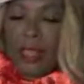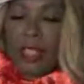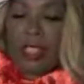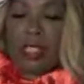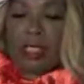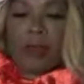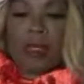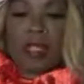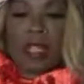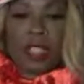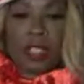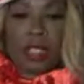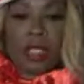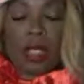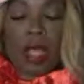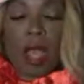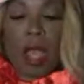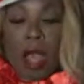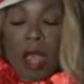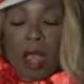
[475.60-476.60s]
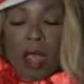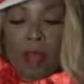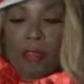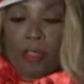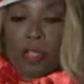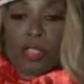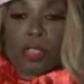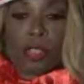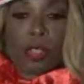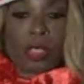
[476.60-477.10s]
stimulation of your
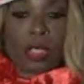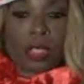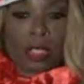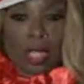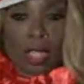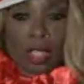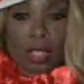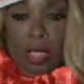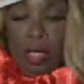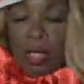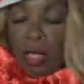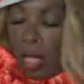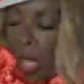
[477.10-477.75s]
circulation,